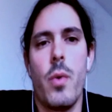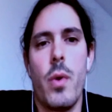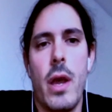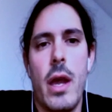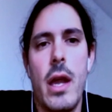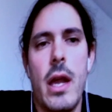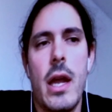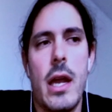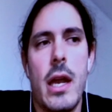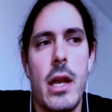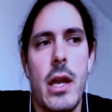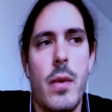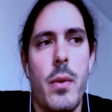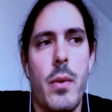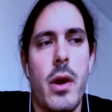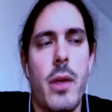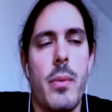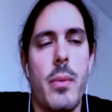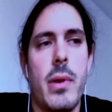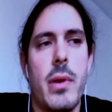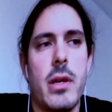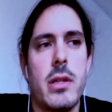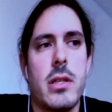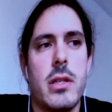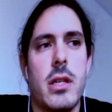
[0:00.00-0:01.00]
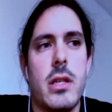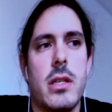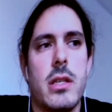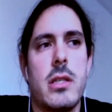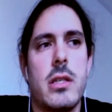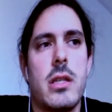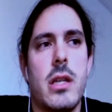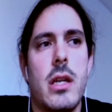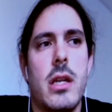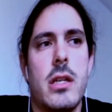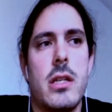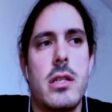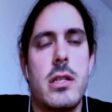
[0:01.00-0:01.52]
not going to go away
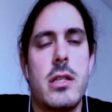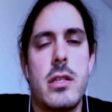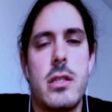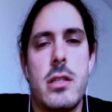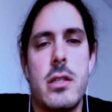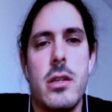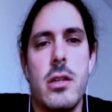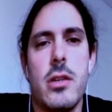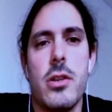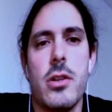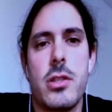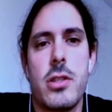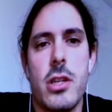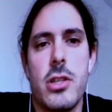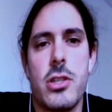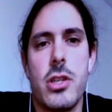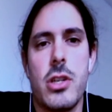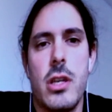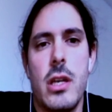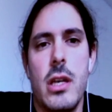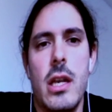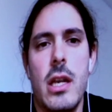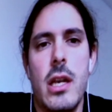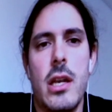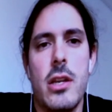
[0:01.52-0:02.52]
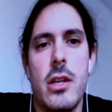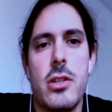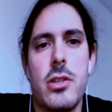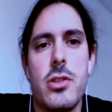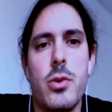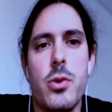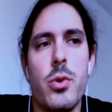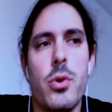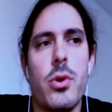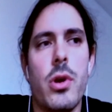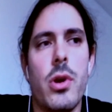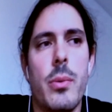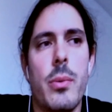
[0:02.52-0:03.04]
anywhere because it's
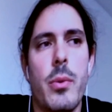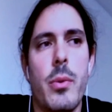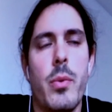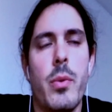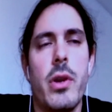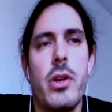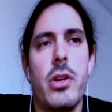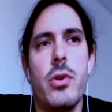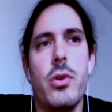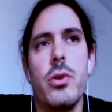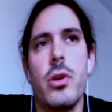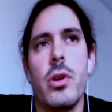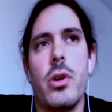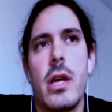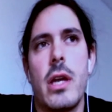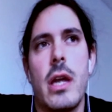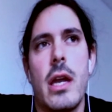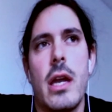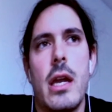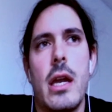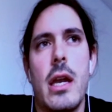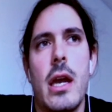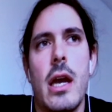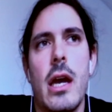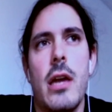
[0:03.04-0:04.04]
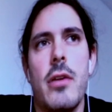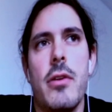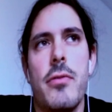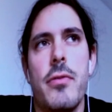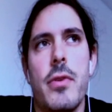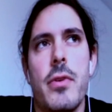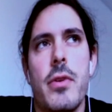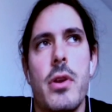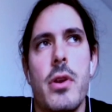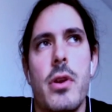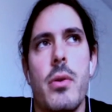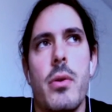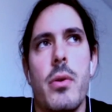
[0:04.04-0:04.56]
still such a needed tool.
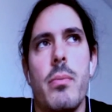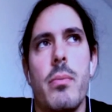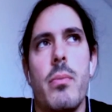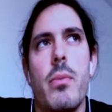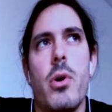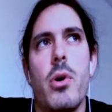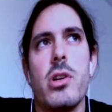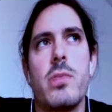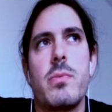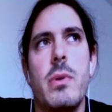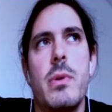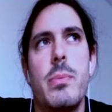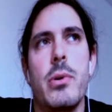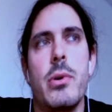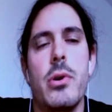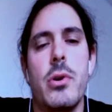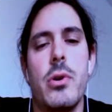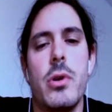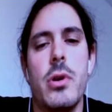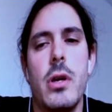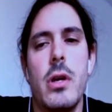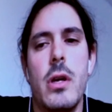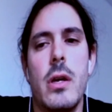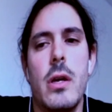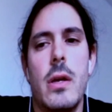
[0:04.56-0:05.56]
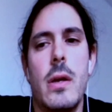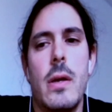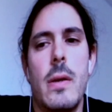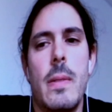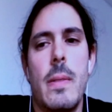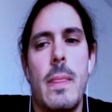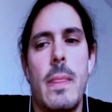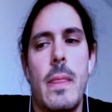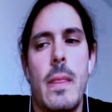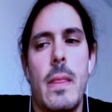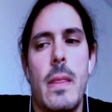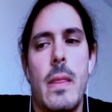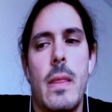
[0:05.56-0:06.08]
When you look at a
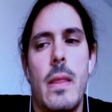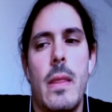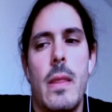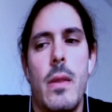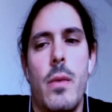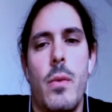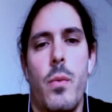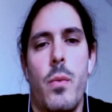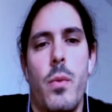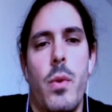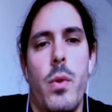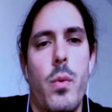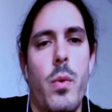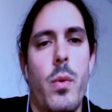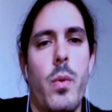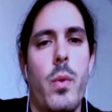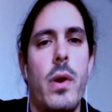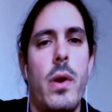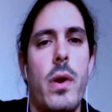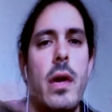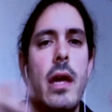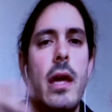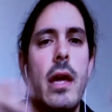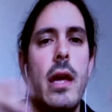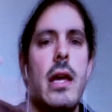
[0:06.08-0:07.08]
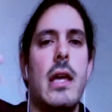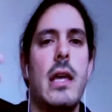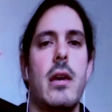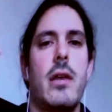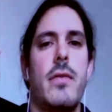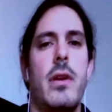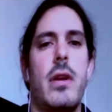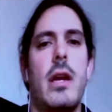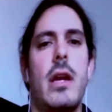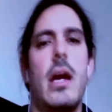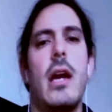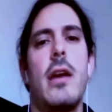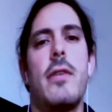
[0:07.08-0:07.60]
knife, most people,
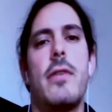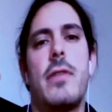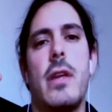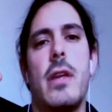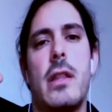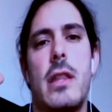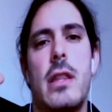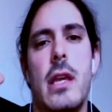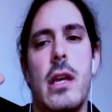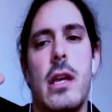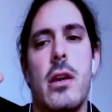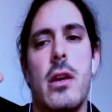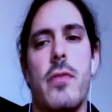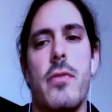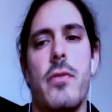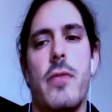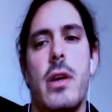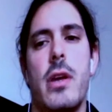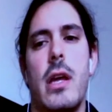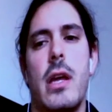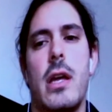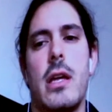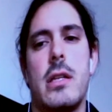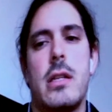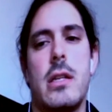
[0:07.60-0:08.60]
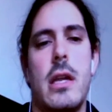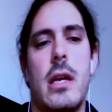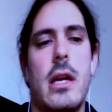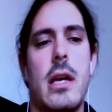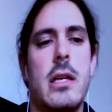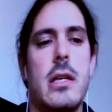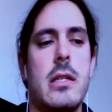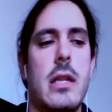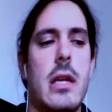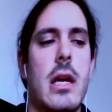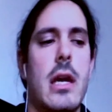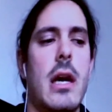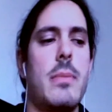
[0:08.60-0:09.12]
when they think of a knife,
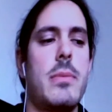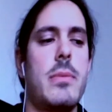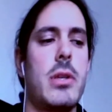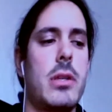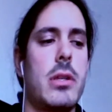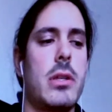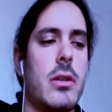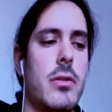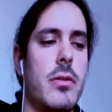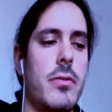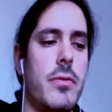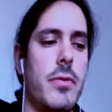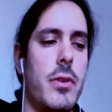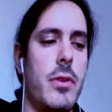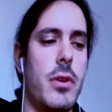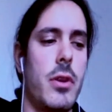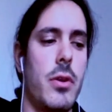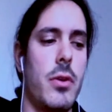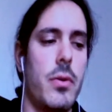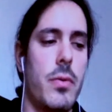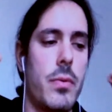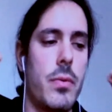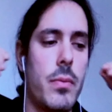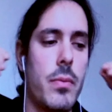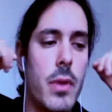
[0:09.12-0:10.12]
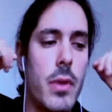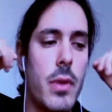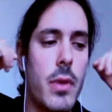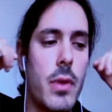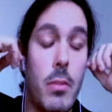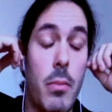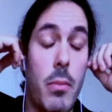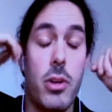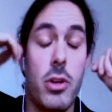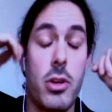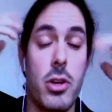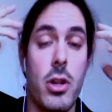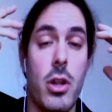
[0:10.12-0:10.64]
they think of it as an
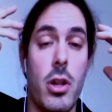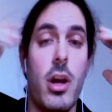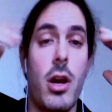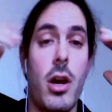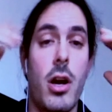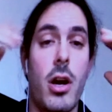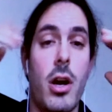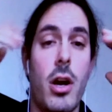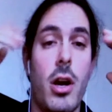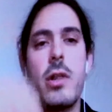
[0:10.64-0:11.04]
object of,